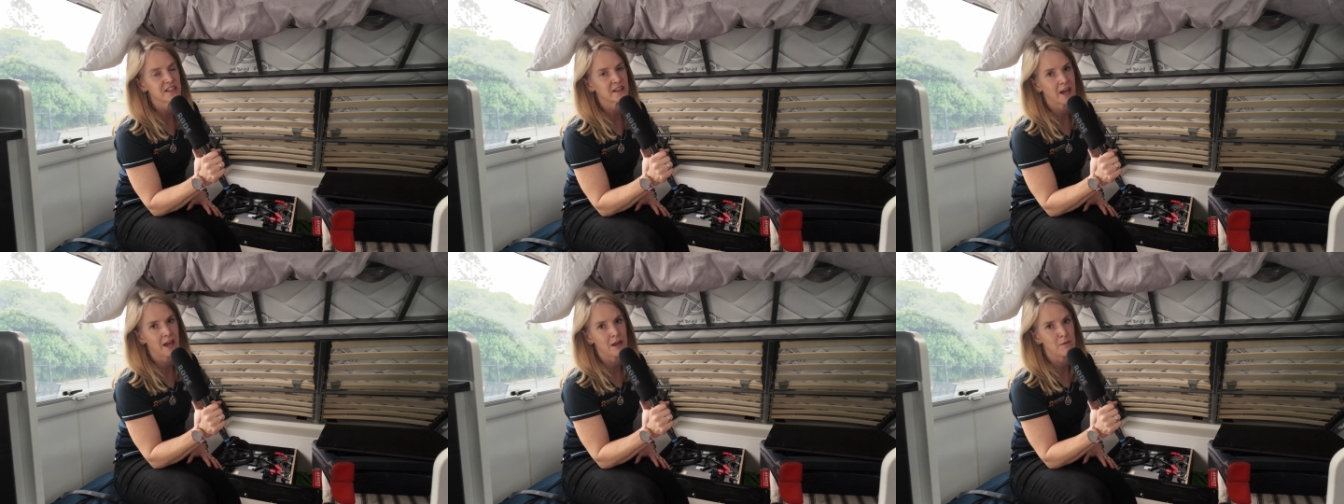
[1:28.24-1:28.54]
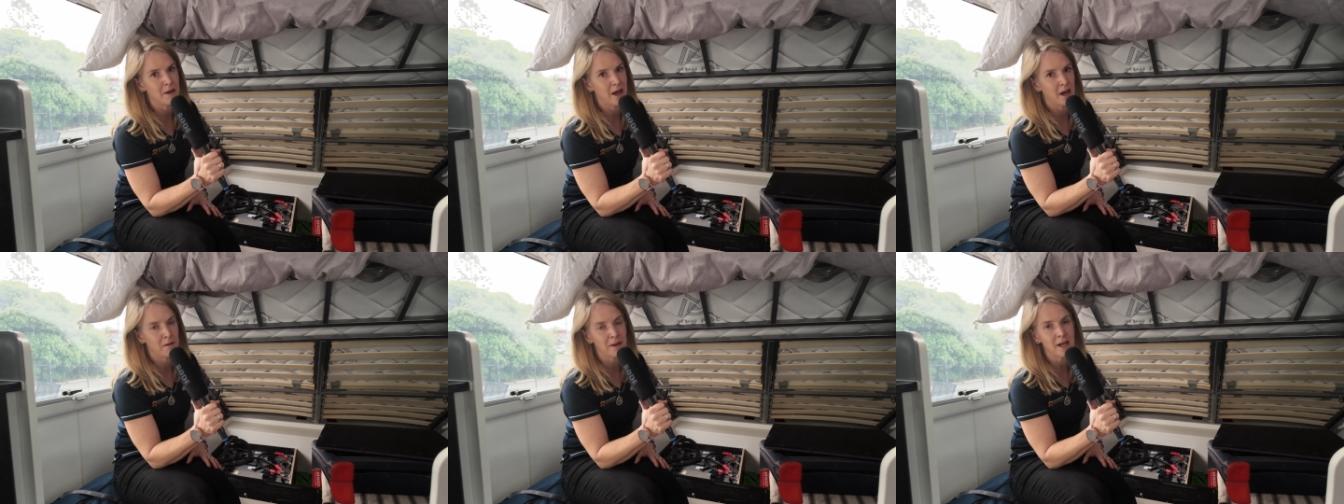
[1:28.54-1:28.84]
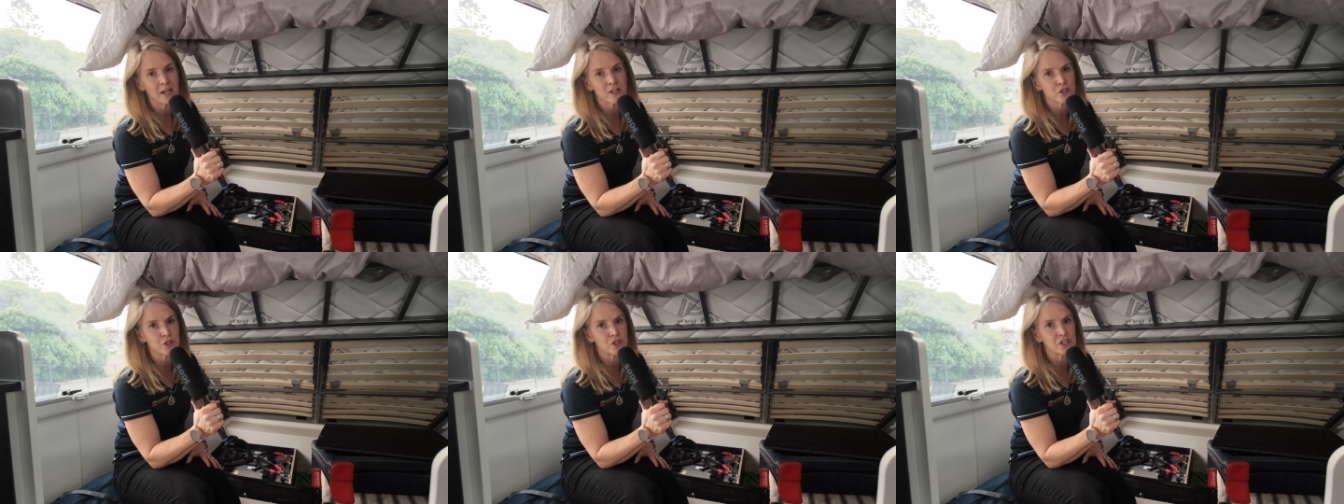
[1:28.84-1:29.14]
that came out
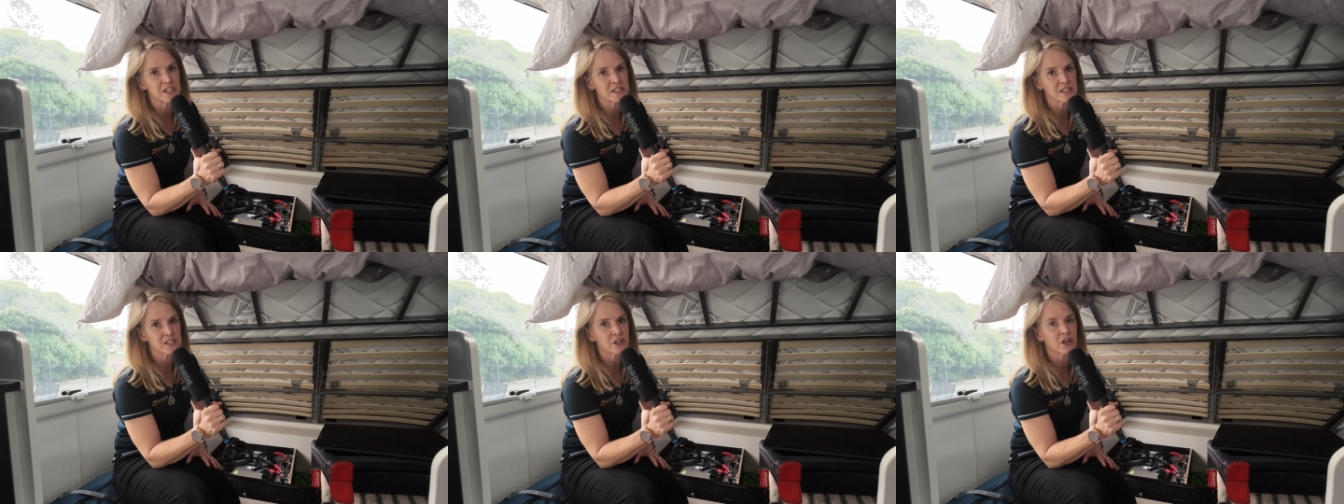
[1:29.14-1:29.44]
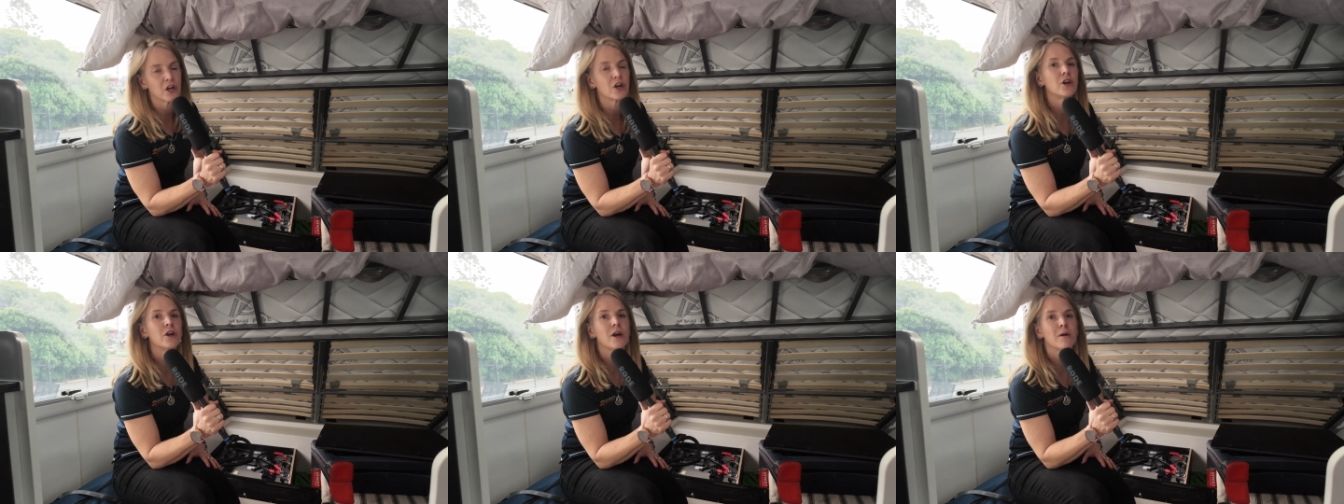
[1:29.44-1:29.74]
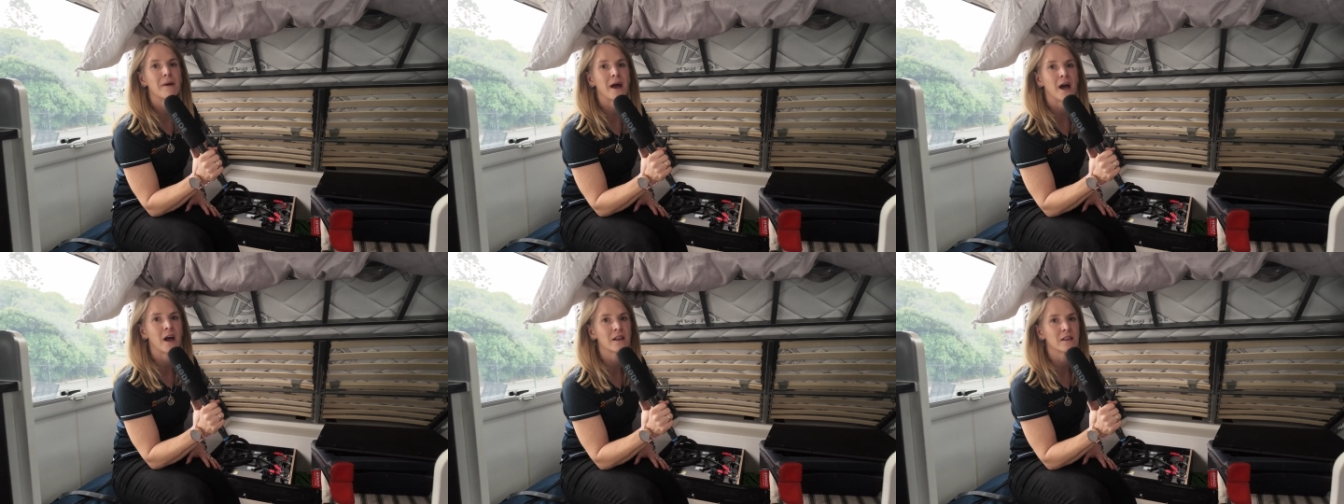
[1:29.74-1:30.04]
about two years ago
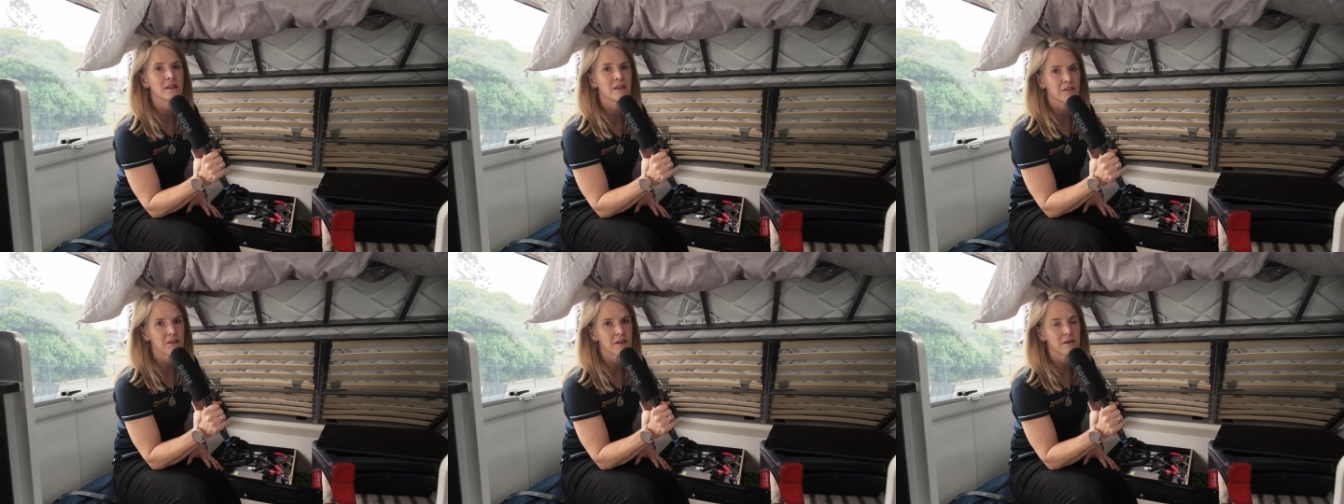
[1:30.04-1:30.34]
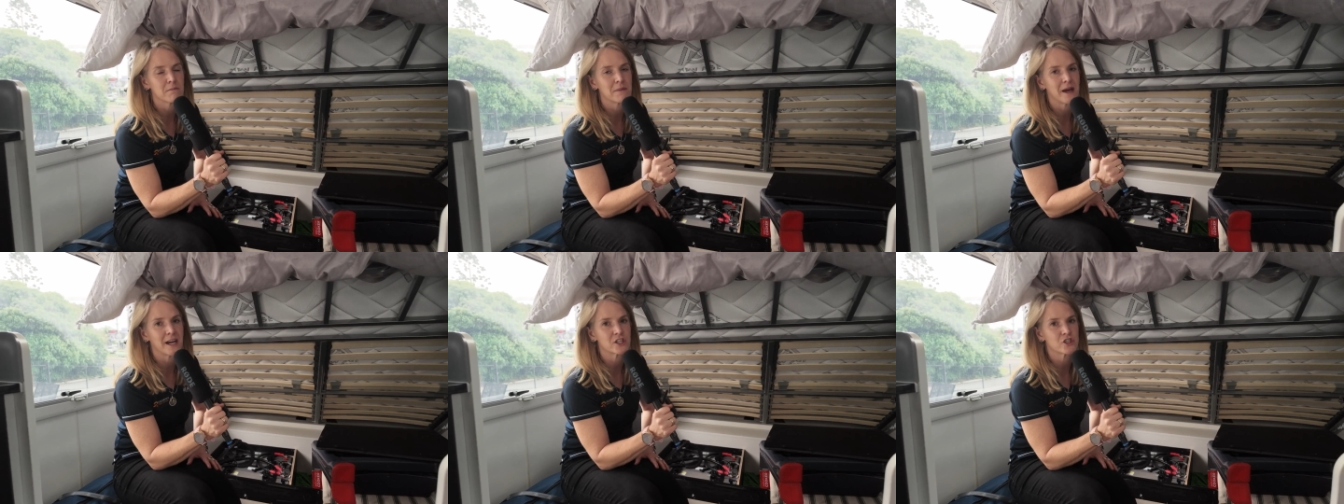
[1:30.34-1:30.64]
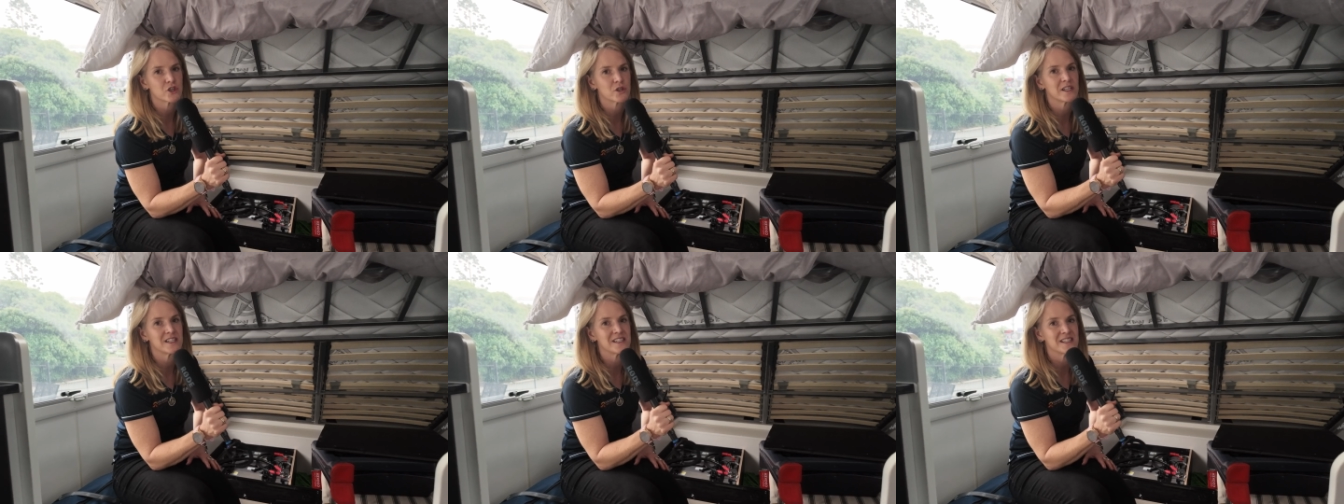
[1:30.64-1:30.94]
about lithium
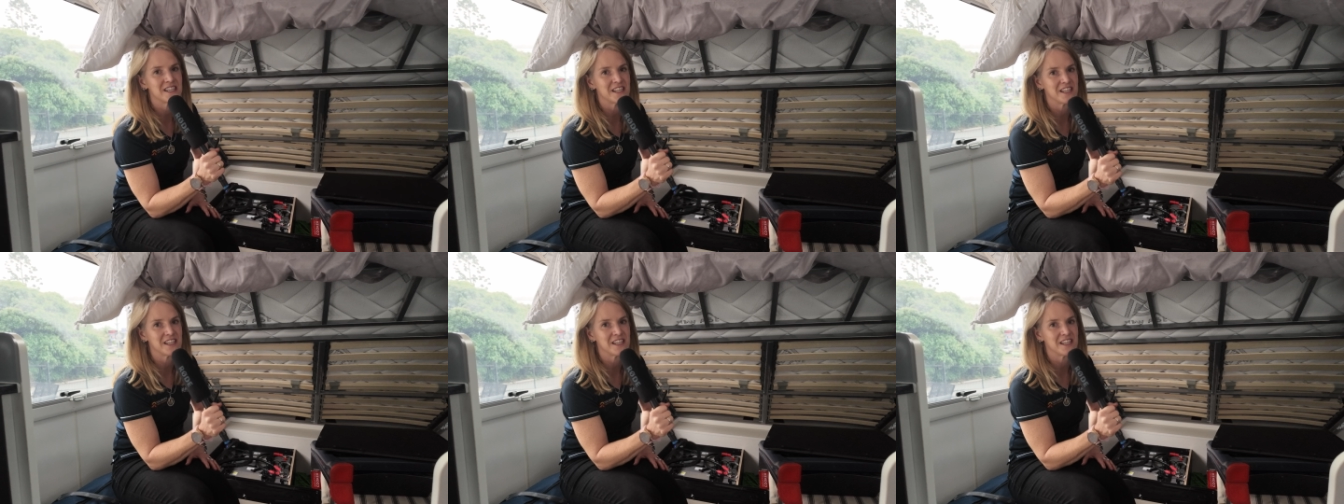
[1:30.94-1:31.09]
batteries